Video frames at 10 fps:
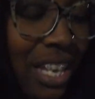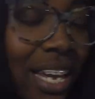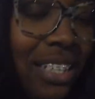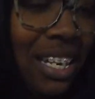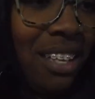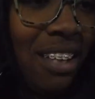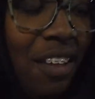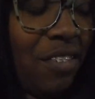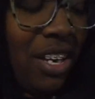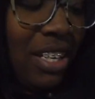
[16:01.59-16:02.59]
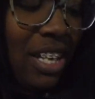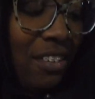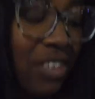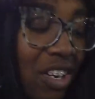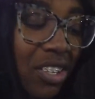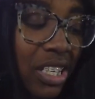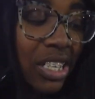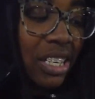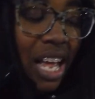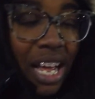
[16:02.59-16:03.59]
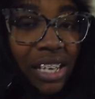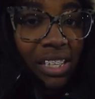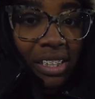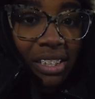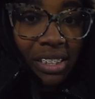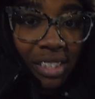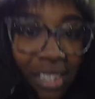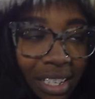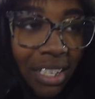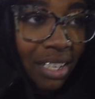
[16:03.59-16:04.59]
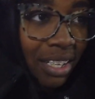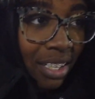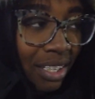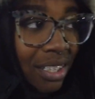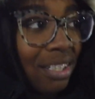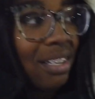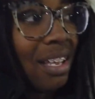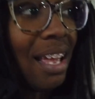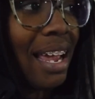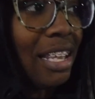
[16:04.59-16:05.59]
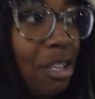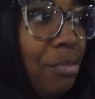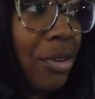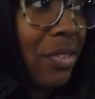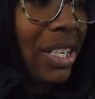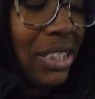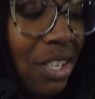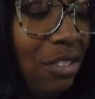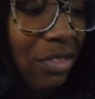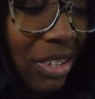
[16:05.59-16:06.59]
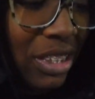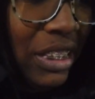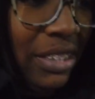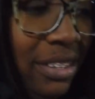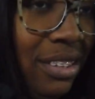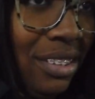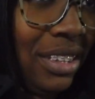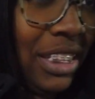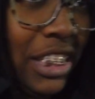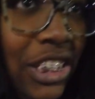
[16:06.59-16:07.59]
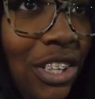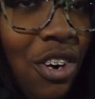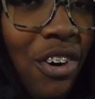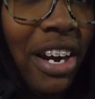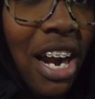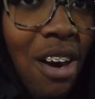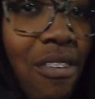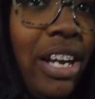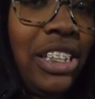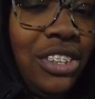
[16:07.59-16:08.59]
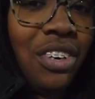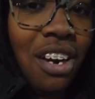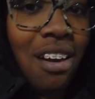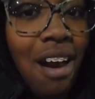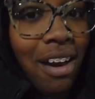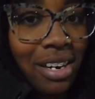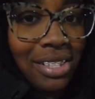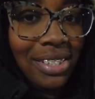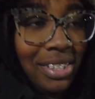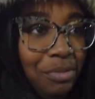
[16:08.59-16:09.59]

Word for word: It's eleven eleven on the clock, and the movie is over. So Corey and I are walking to our cars.